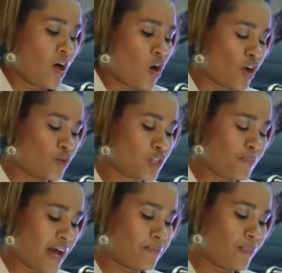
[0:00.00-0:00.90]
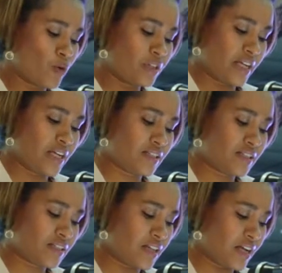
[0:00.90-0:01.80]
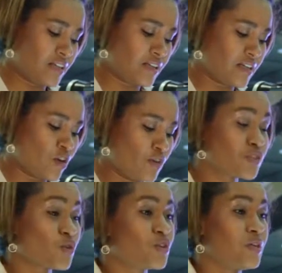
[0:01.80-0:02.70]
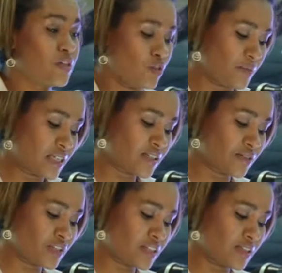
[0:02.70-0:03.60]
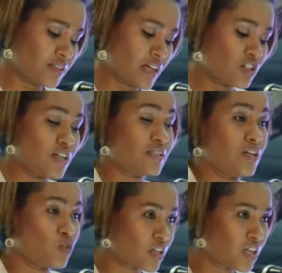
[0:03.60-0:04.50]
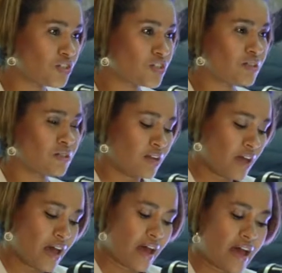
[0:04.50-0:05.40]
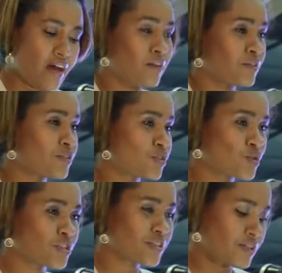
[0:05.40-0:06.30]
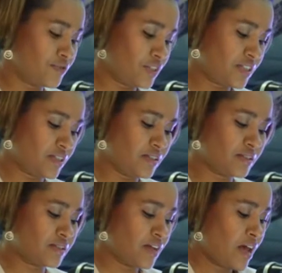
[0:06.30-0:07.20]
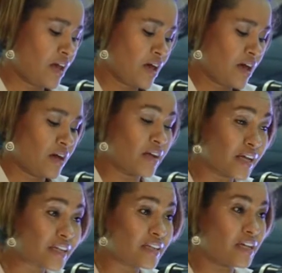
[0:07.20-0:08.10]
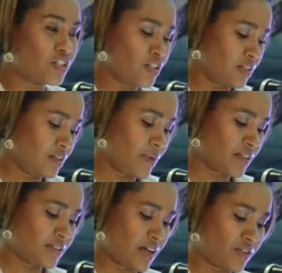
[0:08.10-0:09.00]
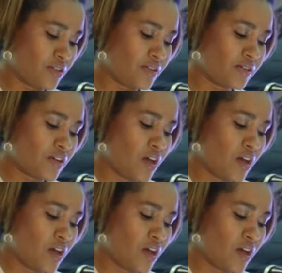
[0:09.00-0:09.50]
on whose backbone rests the rendering of socio-economic services such as education, health, social services, recreation, amongst others,